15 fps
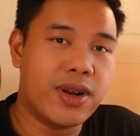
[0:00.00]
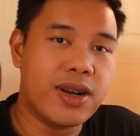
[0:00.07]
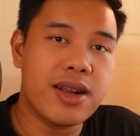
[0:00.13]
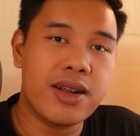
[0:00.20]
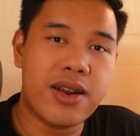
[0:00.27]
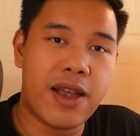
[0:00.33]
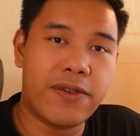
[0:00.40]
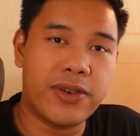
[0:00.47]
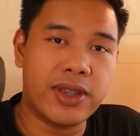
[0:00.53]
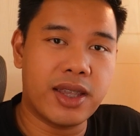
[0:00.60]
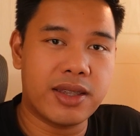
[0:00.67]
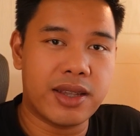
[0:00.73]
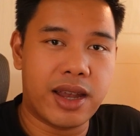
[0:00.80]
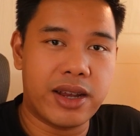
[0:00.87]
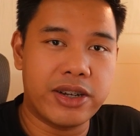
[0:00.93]
are a graphic
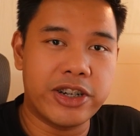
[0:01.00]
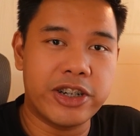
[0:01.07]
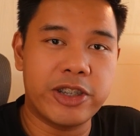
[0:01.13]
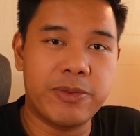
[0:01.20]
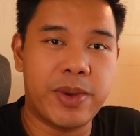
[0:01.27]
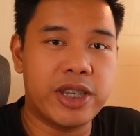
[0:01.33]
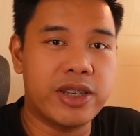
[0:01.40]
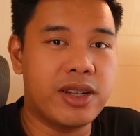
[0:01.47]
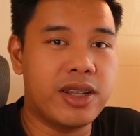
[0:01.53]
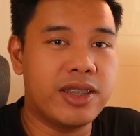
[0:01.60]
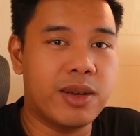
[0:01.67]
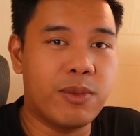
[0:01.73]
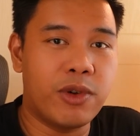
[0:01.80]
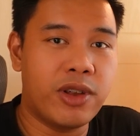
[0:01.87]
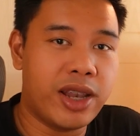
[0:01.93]
designer, especially
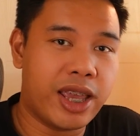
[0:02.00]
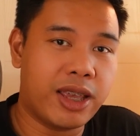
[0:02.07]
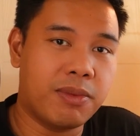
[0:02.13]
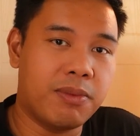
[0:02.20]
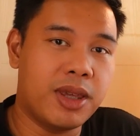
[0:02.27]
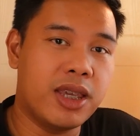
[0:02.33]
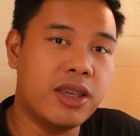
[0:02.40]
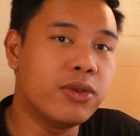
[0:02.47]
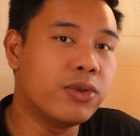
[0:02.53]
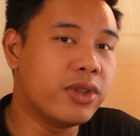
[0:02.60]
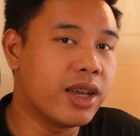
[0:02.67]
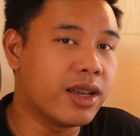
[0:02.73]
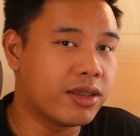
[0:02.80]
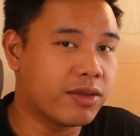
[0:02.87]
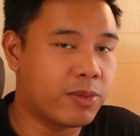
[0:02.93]
someone like me who
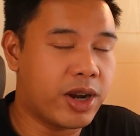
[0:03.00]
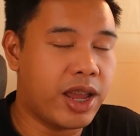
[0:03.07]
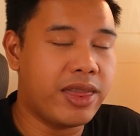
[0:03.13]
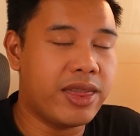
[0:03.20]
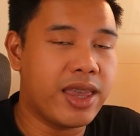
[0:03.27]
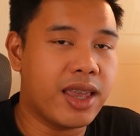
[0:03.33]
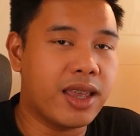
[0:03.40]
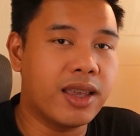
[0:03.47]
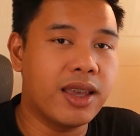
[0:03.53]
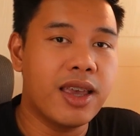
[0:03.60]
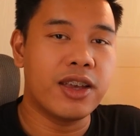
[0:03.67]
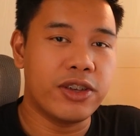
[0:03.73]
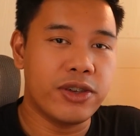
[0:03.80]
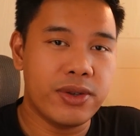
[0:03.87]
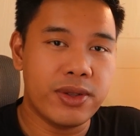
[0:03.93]
does branding,
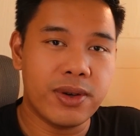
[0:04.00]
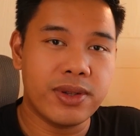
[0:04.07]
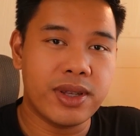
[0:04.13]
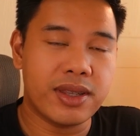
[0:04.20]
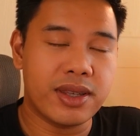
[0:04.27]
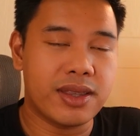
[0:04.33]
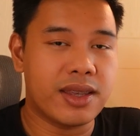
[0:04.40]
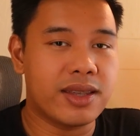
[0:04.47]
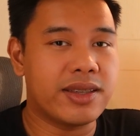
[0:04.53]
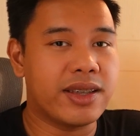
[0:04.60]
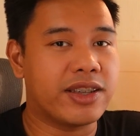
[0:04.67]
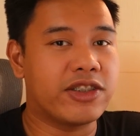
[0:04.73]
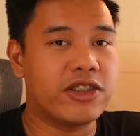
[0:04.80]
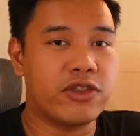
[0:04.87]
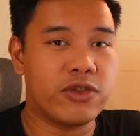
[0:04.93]
you know that it is
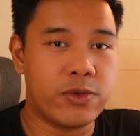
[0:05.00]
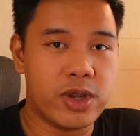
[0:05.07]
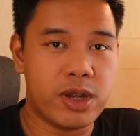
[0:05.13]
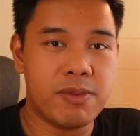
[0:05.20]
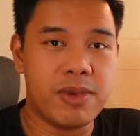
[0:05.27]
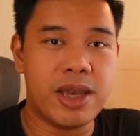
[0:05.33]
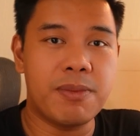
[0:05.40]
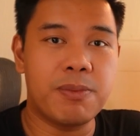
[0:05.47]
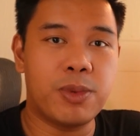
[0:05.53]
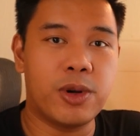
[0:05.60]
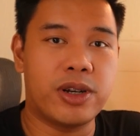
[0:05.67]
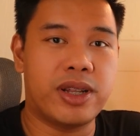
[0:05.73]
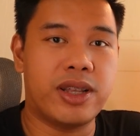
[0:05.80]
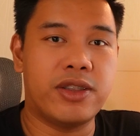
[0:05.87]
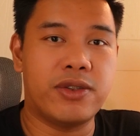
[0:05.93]
extremely
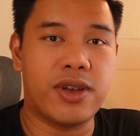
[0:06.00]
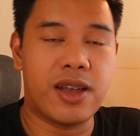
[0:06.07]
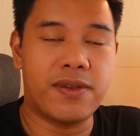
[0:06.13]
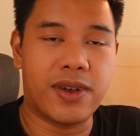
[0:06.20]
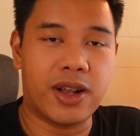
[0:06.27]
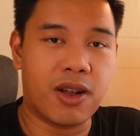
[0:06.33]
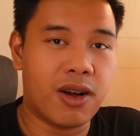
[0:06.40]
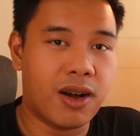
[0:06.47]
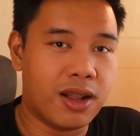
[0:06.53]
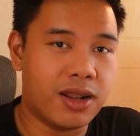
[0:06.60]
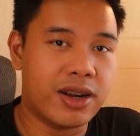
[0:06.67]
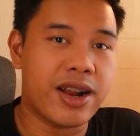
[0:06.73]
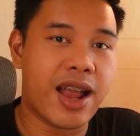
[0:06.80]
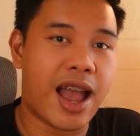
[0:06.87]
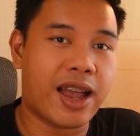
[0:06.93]
important to have a
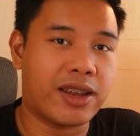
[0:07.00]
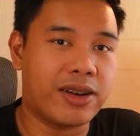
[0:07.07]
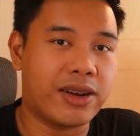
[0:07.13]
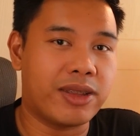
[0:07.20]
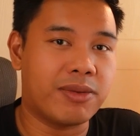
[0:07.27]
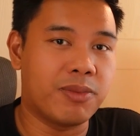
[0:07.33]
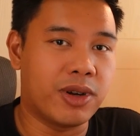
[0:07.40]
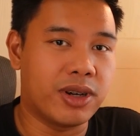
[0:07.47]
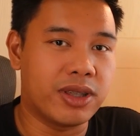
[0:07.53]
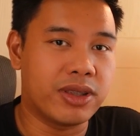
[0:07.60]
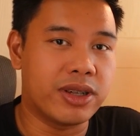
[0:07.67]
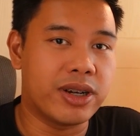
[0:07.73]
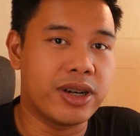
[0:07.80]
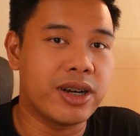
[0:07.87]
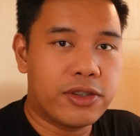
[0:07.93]
color accurate
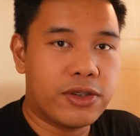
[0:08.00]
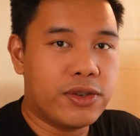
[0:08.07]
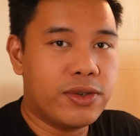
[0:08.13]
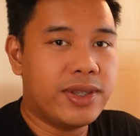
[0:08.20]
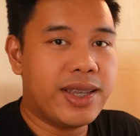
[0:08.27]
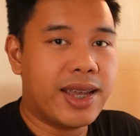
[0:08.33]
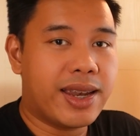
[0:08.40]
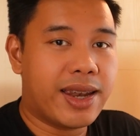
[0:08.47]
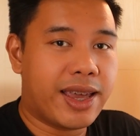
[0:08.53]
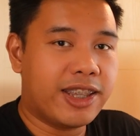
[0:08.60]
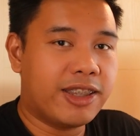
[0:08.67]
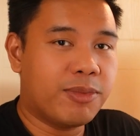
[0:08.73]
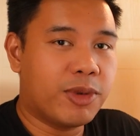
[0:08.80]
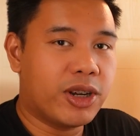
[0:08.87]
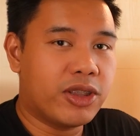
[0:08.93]
monitor. So using a
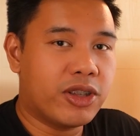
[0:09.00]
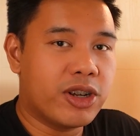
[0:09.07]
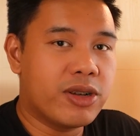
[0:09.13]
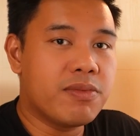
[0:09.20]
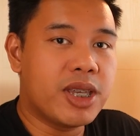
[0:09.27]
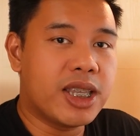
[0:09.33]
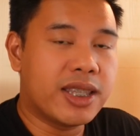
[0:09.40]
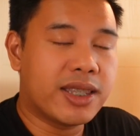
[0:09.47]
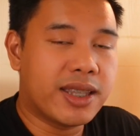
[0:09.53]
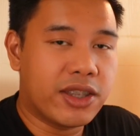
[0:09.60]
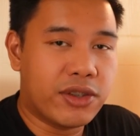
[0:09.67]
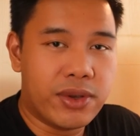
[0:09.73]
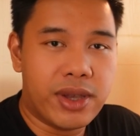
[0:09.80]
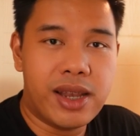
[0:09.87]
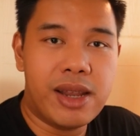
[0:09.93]
nice monitor means
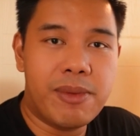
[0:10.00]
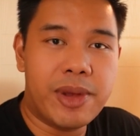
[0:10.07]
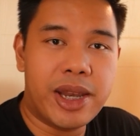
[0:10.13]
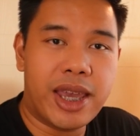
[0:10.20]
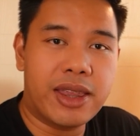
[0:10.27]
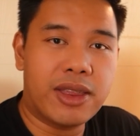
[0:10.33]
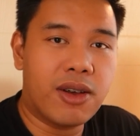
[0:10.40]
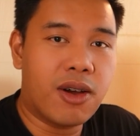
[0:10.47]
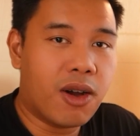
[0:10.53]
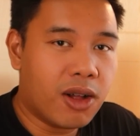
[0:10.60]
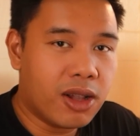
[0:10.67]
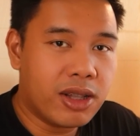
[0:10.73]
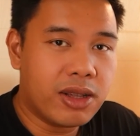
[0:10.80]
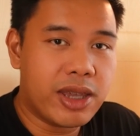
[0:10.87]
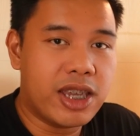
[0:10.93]
that you eliminate
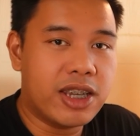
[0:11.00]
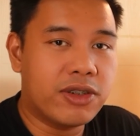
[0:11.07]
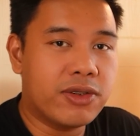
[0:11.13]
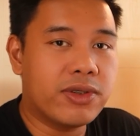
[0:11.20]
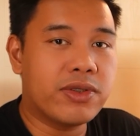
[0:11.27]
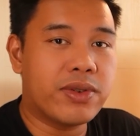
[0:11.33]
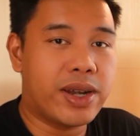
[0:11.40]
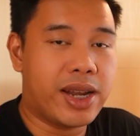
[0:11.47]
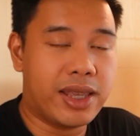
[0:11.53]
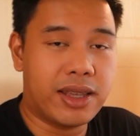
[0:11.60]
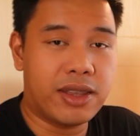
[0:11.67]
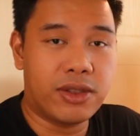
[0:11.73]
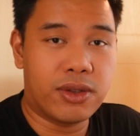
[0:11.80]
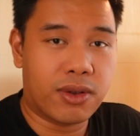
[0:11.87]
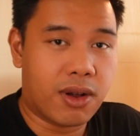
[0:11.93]
all issues
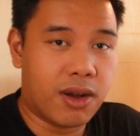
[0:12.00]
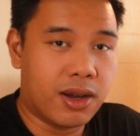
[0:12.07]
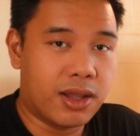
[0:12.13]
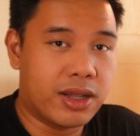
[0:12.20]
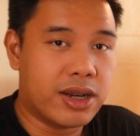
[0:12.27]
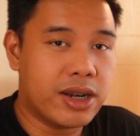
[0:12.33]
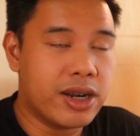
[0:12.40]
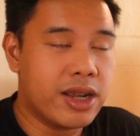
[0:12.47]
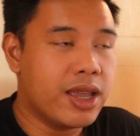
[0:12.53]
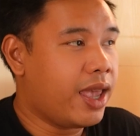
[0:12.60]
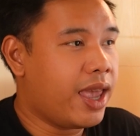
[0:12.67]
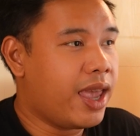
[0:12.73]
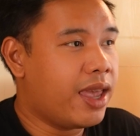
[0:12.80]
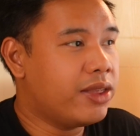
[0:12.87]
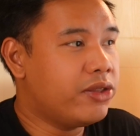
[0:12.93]
related to color
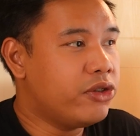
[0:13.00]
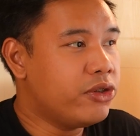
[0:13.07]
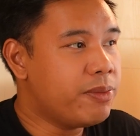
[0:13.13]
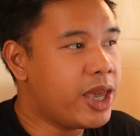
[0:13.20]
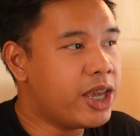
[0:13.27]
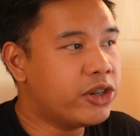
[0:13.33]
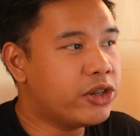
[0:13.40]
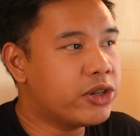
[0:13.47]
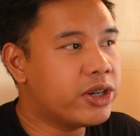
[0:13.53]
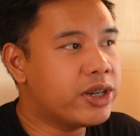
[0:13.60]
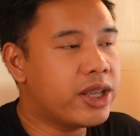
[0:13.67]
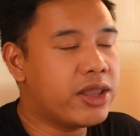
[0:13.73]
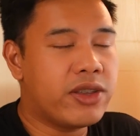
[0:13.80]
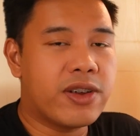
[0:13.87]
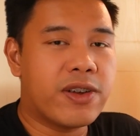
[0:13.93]
and you make sure
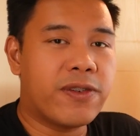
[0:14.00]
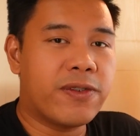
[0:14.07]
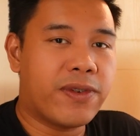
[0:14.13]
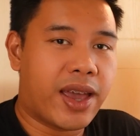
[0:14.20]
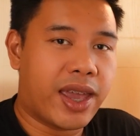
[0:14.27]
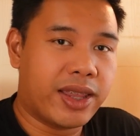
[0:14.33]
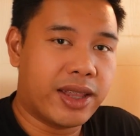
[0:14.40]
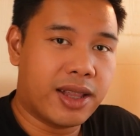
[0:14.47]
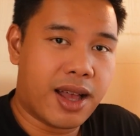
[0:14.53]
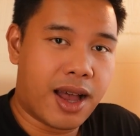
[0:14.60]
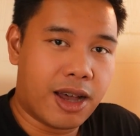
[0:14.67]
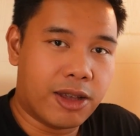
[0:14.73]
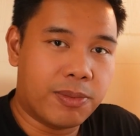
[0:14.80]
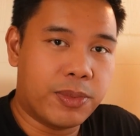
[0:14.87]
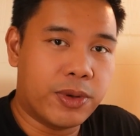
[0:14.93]
that your final
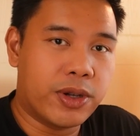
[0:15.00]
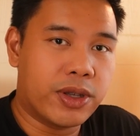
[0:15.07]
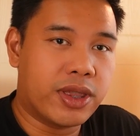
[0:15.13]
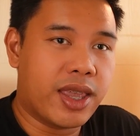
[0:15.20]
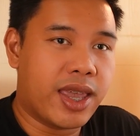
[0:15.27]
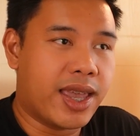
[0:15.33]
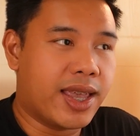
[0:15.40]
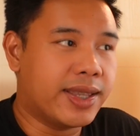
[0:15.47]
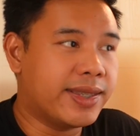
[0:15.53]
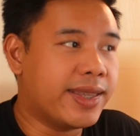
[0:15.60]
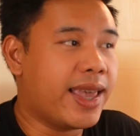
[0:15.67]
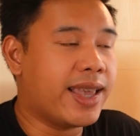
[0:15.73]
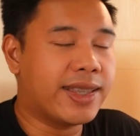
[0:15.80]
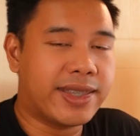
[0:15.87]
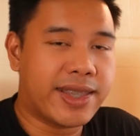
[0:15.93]
output
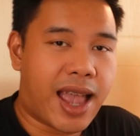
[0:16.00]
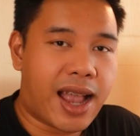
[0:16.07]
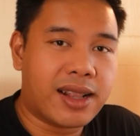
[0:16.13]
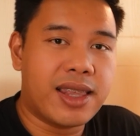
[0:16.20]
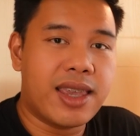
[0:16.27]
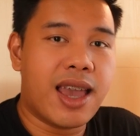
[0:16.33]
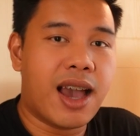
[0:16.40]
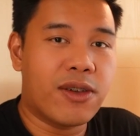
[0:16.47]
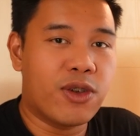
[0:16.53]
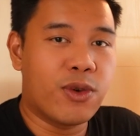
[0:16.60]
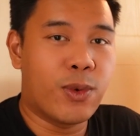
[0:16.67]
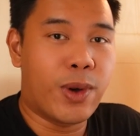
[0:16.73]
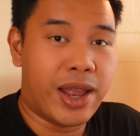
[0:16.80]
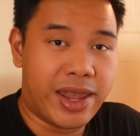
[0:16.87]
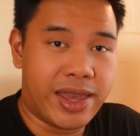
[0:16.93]
is exactly how you
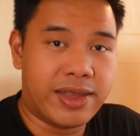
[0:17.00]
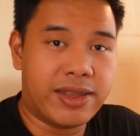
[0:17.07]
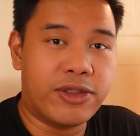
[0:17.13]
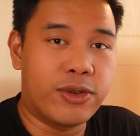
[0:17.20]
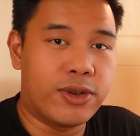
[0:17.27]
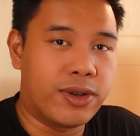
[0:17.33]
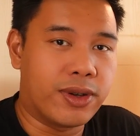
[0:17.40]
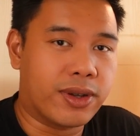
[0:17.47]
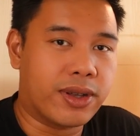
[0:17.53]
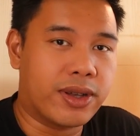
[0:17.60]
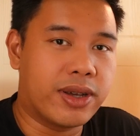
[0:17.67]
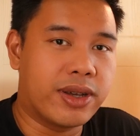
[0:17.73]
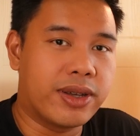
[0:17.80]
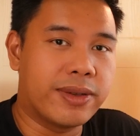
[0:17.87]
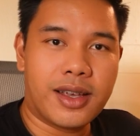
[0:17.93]
want it to
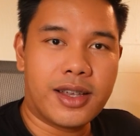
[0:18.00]
look.